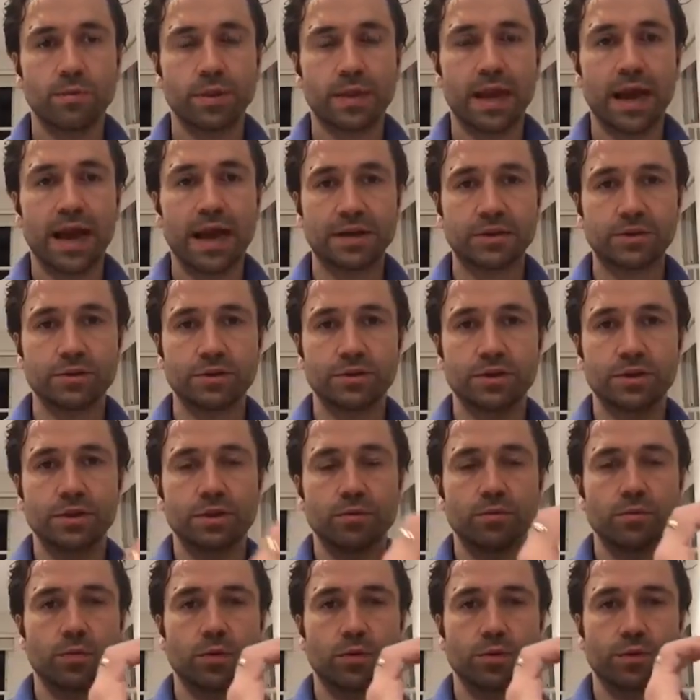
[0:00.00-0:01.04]
but actually
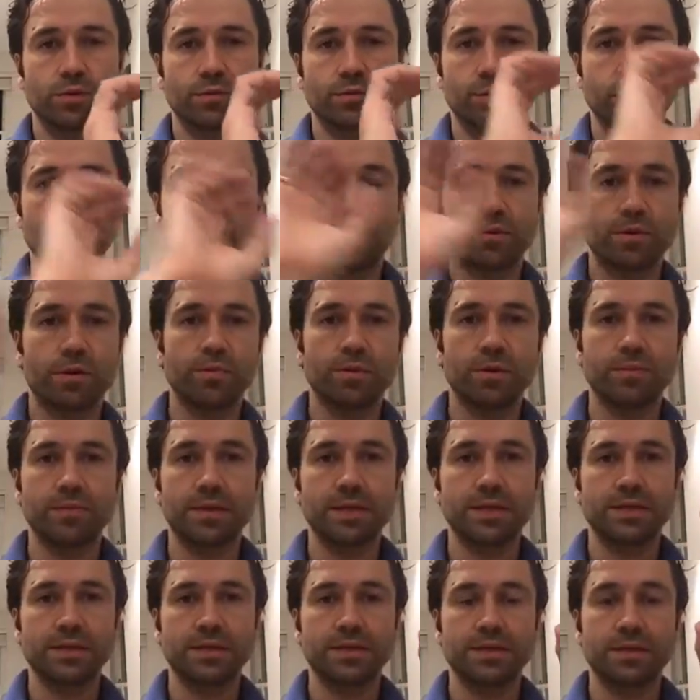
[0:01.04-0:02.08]
what the real problem
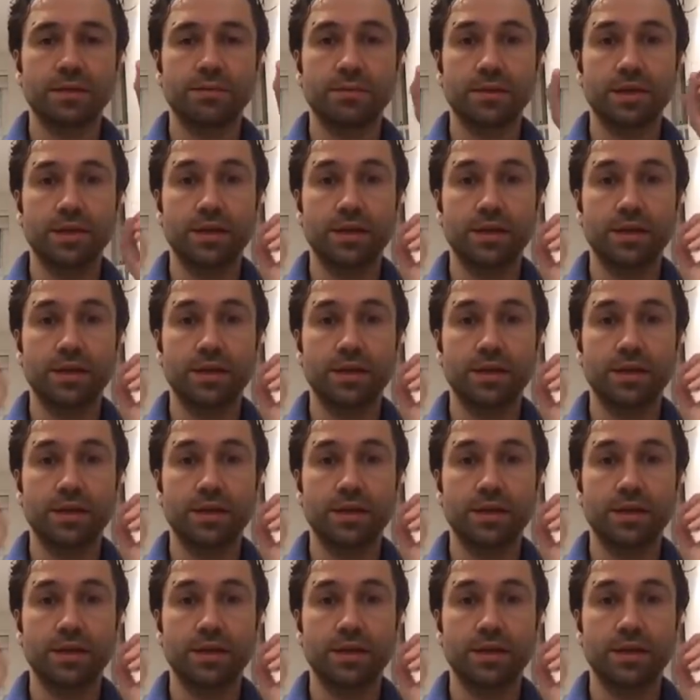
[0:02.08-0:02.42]
is is something